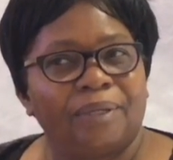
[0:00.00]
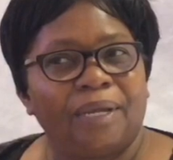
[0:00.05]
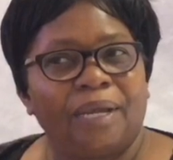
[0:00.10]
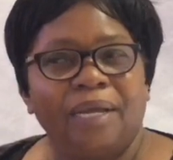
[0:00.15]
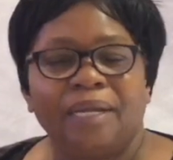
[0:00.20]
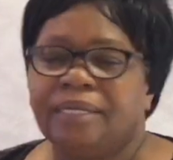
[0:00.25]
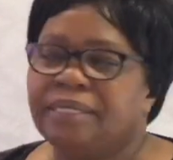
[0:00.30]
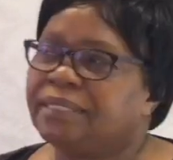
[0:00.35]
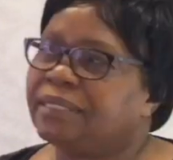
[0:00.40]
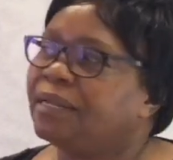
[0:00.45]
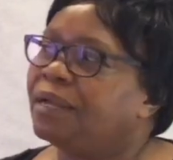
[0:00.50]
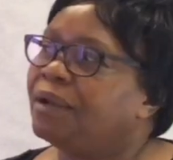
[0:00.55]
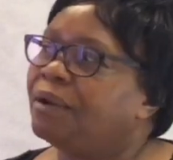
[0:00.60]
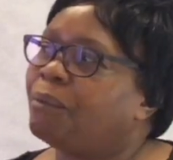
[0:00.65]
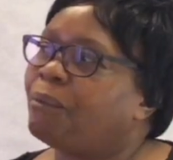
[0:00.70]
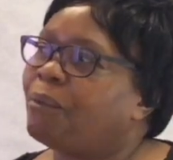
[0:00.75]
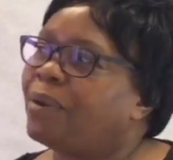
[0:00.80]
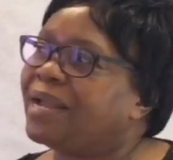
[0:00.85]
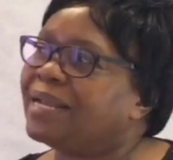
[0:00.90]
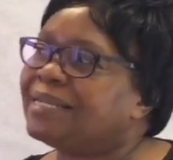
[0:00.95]
and
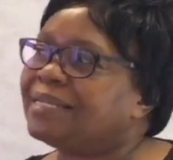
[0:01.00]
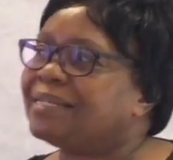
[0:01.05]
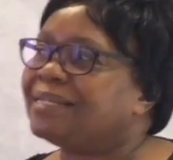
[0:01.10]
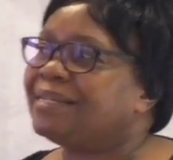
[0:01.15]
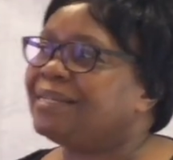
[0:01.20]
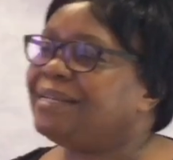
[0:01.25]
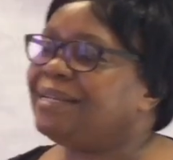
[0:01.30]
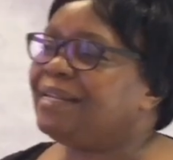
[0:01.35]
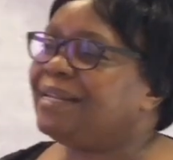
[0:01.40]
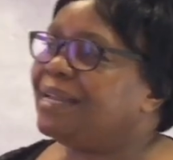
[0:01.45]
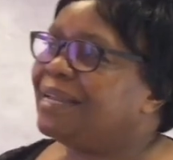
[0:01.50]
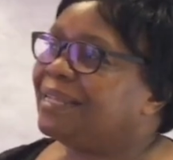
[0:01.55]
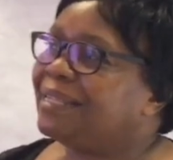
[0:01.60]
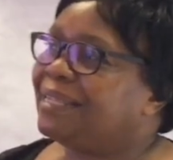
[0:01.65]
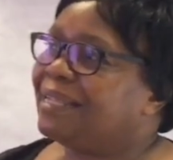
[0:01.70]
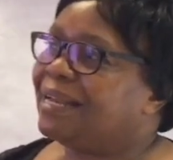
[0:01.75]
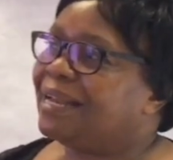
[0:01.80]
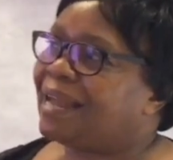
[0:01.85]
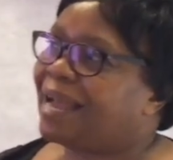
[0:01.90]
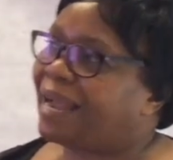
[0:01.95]
went near
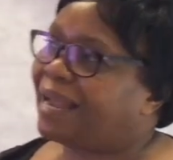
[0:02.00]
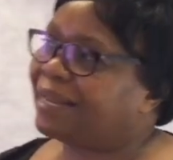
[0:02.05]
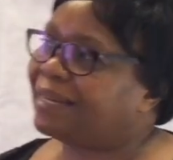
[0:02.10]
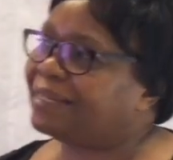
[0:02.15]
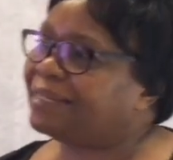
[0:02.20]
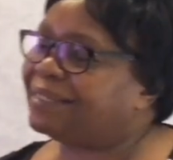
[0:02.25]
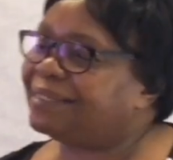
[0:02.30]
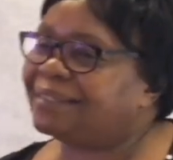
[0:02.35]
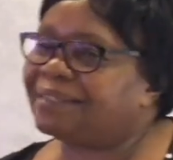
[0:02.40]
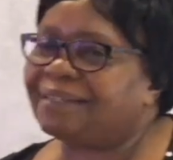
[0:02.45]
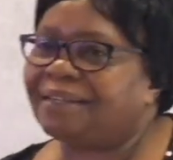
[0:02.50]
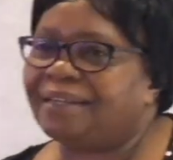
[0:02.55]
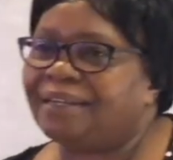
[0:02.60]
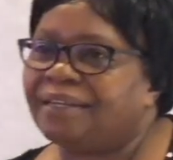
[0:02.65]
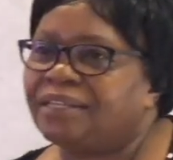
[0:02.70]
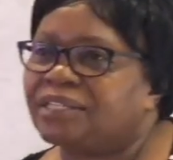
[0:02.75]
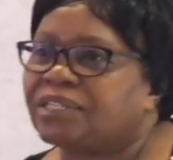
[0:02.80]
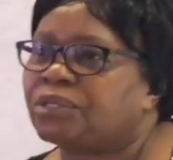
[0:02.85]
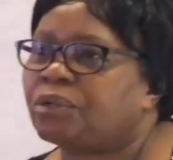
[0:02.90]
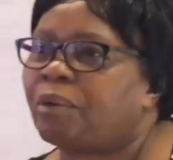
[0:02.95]
the light,
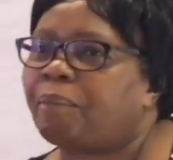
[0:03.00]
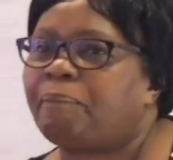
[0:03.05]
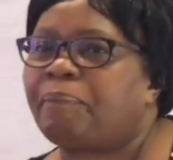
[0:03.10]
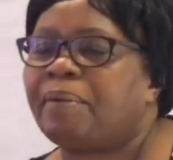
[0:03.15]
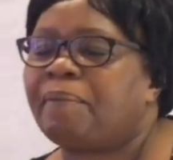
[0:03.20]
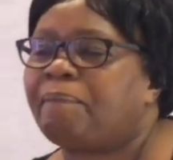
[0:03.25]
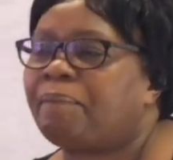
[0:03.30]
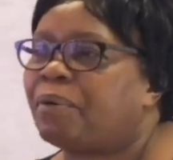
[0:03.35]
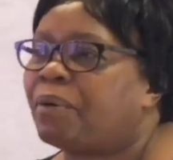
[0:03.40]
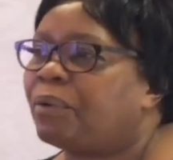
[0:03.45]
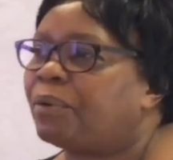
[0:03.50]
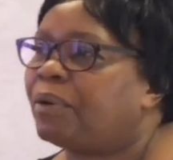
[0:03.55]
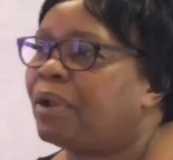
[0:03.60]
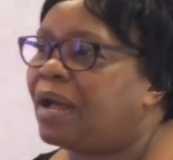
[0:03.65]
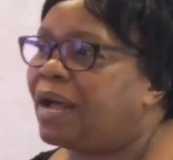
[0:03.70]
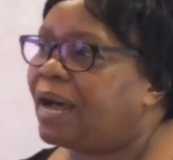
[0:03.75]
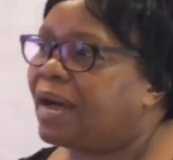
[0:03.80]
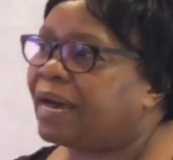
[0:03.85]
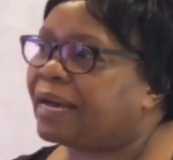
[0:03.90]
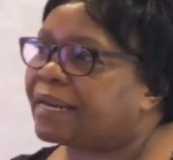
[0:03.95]
saw people
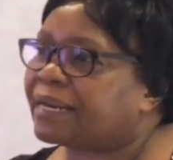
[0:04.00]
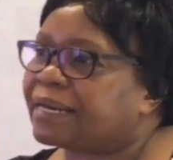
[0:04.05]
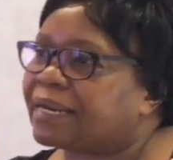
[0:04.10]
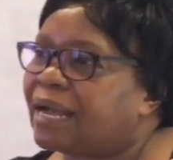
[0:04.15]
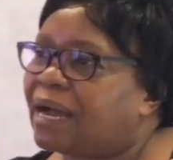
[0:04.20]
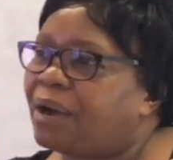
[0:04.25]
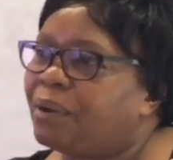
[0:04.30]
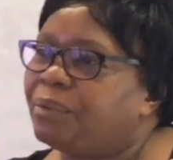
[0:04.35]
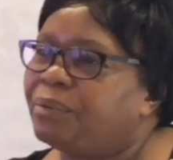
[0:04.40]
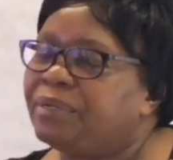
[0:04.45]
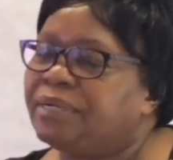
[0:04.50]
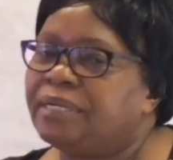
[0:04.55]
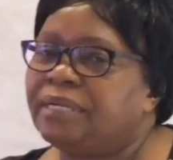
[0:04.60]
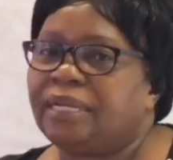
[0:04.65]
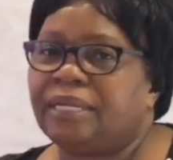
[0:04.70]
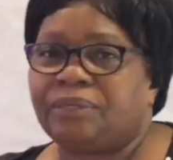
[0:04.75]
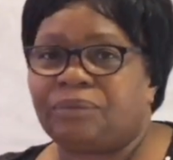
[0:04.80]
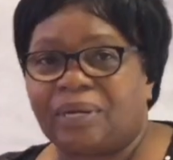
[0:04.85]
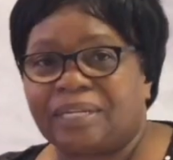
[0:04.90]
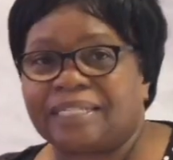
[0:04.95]
around.
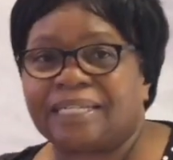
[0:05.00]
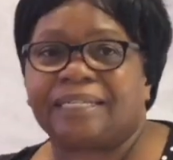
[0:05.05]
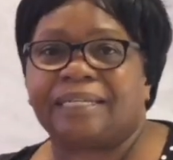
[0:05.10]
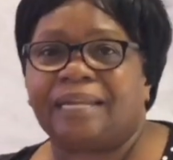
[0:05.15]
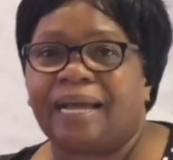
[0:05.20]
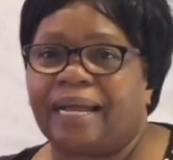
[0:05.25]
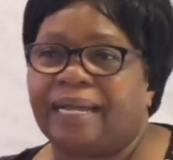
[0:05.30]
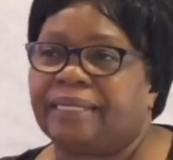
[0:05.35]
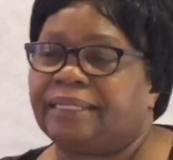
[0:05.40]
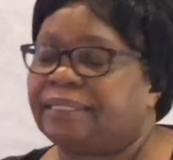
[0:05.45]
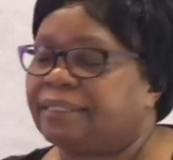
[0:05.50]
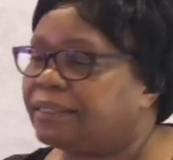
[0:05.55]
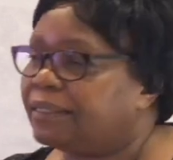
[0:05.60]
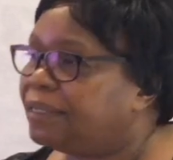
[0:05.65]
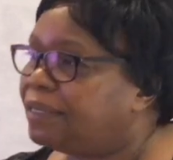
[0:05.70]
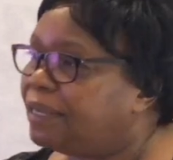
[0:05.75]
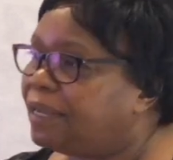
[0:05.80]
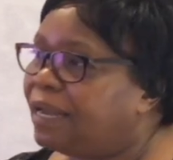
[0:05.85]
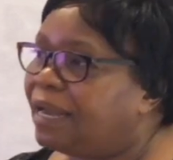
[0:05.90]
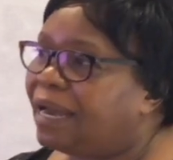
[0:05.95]
It was at night,
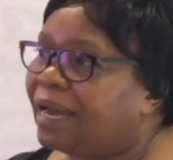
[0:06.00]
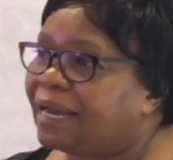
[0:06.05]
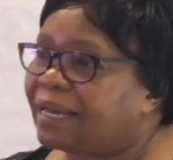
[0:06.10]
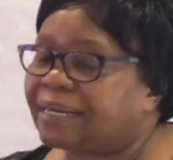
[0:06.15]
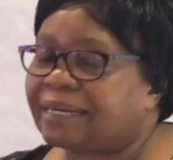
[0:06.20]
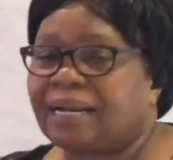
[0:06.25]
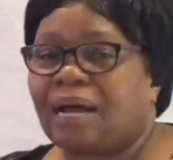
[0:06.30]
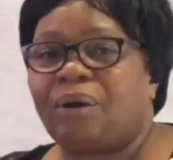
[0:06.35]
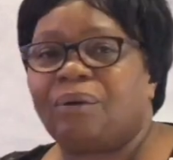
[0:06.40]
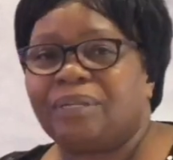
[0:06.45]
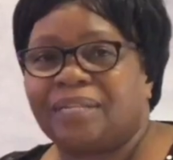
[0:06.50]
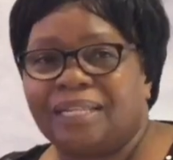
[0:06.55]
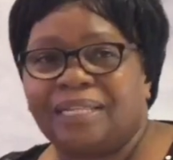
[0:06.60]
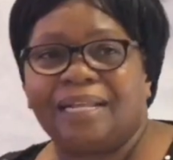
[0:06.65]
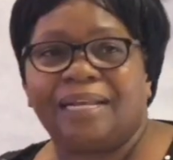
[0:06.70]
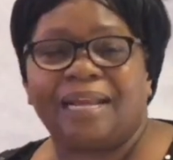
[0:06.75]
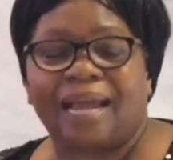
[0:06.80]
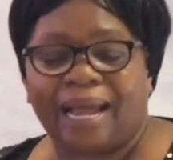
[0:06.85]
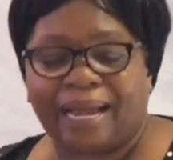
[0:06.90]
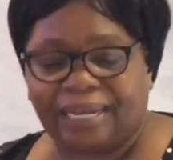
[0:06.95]
around
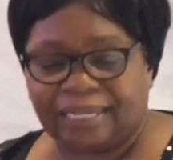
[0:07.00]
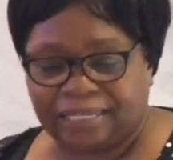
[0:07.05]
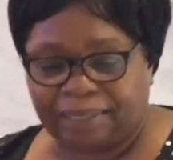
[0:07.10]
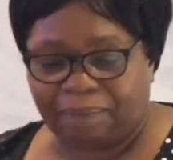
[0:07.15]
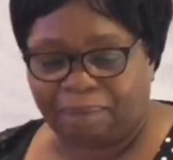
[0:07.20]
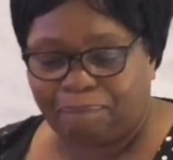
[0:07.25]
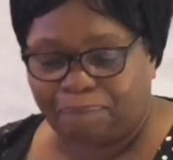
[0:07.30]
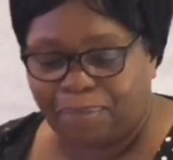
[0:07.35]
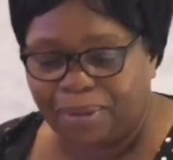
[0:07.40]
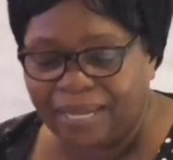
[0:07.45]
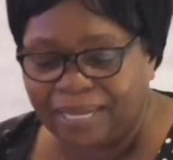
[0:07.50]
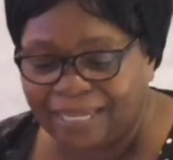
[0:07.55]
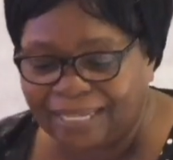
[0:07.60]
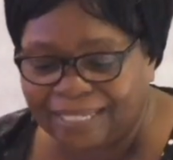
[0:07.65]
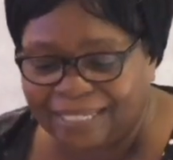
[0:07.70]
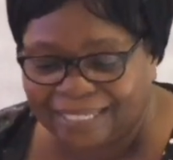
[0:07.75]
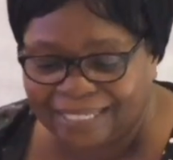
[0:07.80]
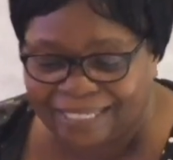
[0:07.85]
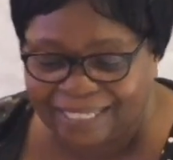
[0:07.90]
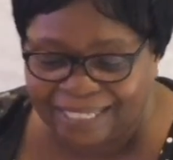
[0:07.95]
the light,
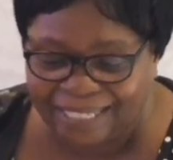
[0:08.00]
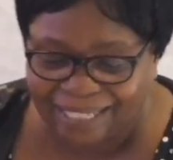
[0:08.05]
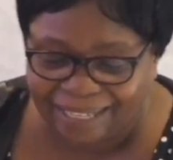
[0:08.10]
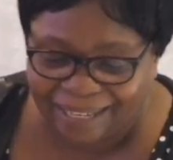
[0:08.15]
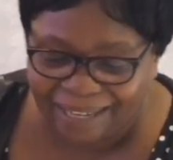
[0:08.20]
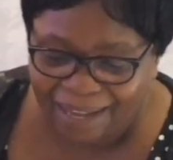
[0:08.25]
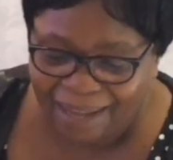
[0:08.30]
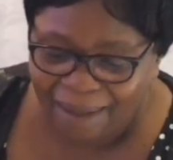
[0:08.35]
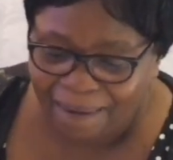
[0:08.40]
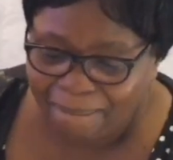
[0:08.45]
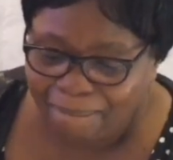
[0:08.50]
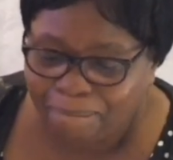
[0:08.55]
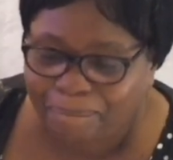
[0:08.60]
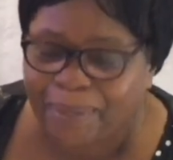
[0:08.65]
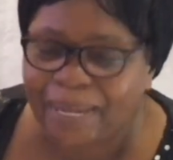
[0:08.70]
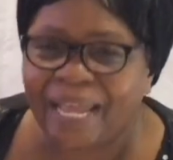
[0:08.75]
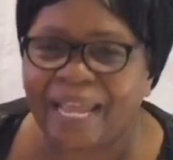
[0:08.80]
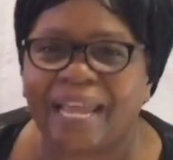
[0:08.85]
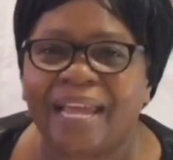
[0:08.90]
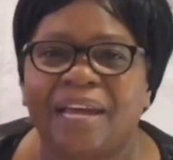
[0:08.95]
busy
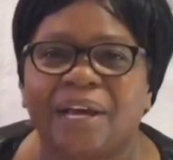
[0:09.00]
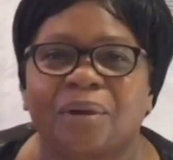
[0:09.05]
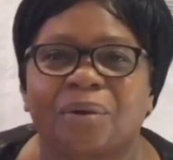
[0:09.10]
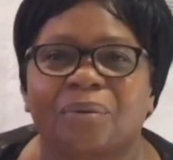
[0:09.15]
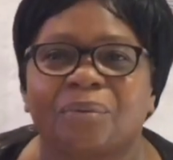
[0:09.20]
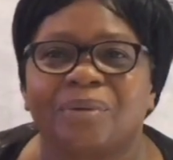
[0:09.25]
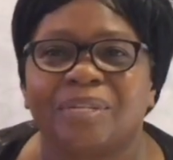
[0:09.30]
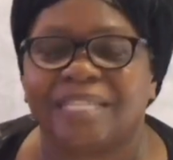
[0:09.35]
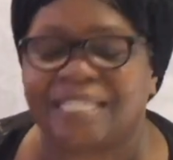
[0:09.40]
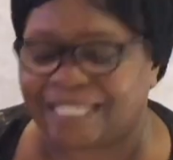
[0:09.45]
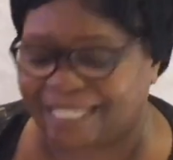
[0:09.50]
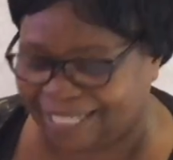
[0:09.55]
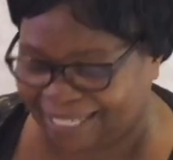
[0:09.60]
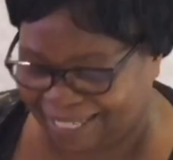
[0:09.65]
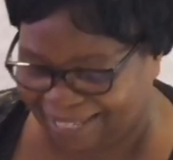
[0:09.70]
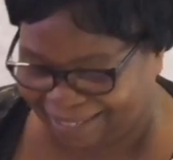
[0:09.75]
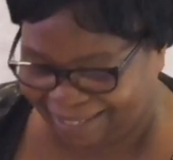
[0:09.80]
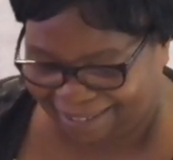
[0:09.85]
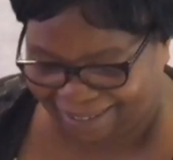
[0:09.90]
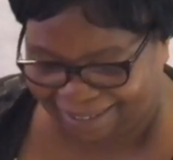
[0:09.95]

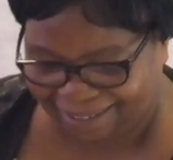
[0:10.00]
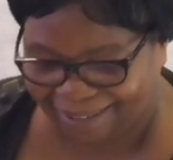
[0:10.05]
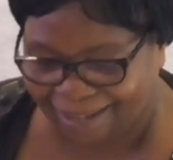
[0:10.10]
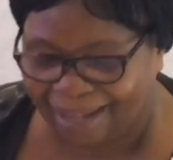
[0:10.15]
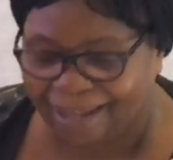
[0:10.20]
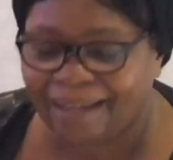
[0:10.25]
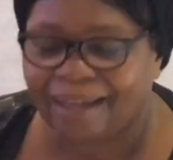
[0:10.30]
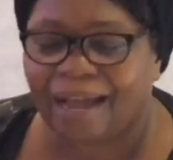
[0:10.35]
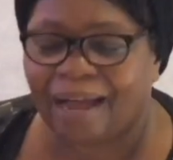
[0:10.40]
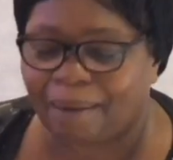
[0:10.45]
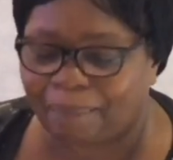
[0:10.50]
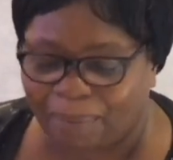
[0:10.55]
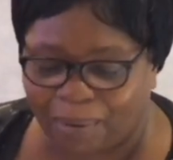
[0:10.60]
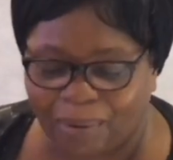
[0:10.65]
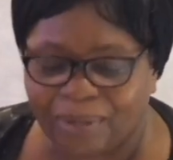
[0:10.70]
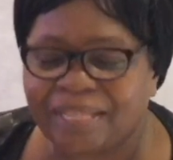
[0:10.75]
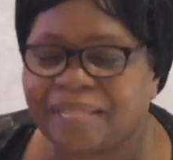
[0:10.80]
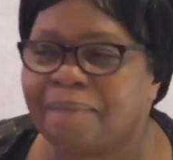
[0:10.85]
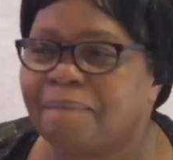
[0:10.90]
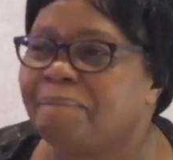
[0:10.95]
perusing
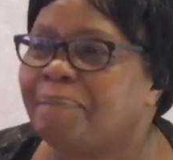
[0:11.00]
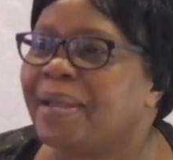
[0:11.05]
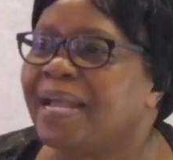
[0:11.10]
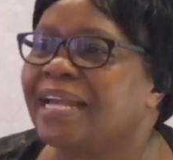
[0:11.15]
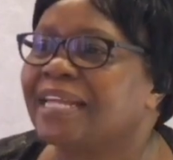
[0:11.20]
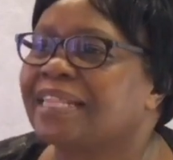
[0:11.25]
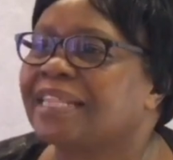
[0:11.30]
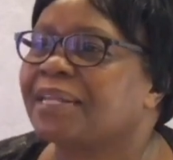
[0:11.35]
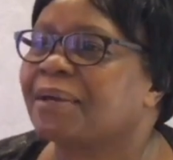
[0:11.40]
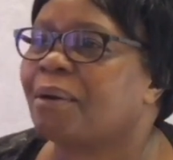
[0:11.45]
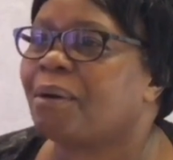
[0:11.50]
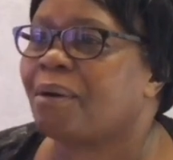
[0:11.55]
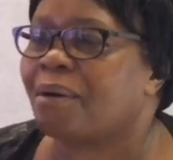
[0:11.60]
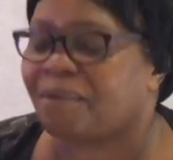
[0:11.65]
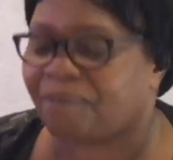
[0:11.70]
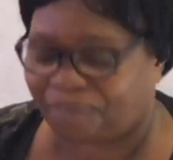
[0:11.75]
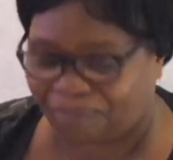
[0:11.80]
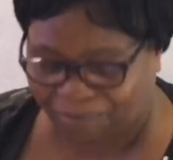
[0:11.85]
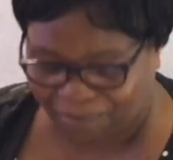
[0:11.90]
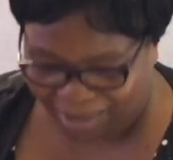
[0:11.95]
about the birth
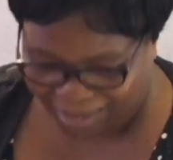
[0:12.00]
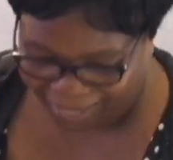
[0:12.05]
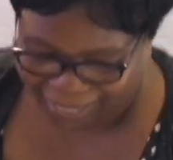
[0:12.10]
of